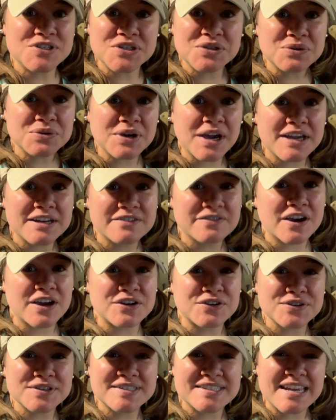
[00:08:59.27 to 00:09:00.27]
you kind of
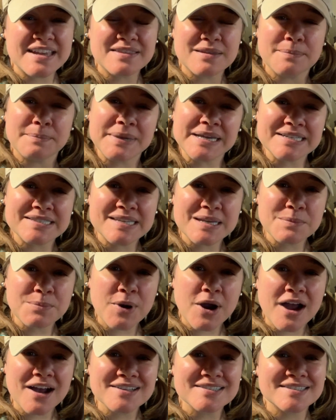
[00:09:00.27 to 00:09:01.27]
understand the mixing
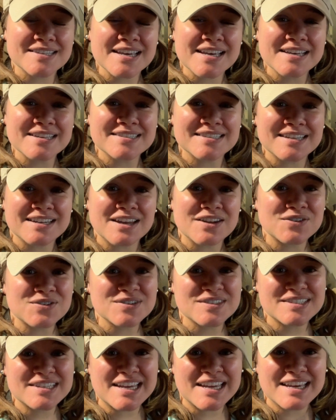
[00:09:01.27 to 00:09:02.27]
process and
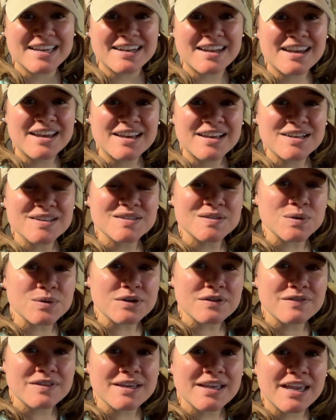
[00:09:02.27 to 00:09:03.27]
understand sort
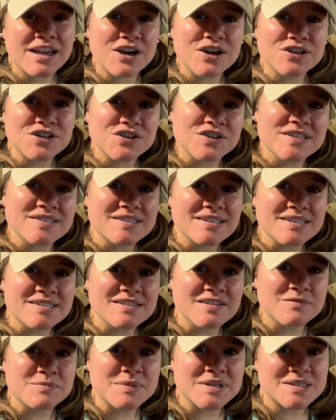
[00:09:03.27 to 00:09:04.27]
of the characteristics
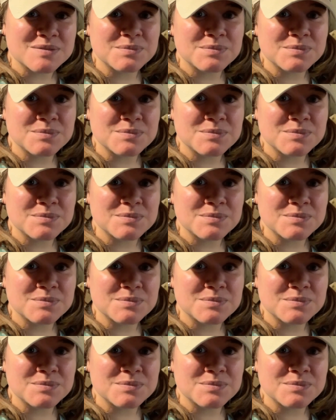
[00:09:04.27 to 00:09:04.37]
of Miss